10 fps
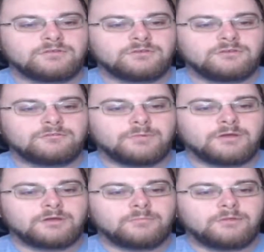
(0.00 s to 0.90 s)
the
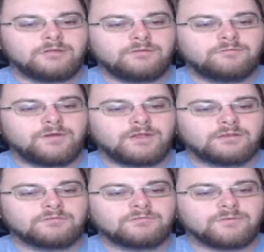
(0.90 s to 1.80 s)
despair completely
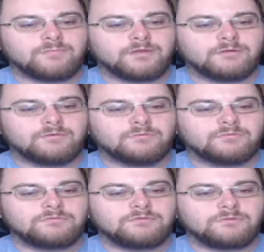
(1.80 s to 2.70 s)
vanished from
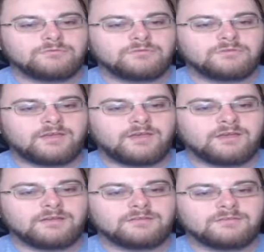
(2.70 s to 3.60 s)
those children's
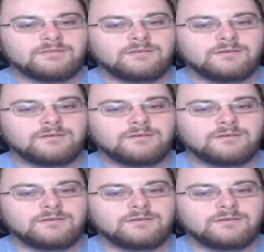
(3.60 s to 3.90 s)
eyes.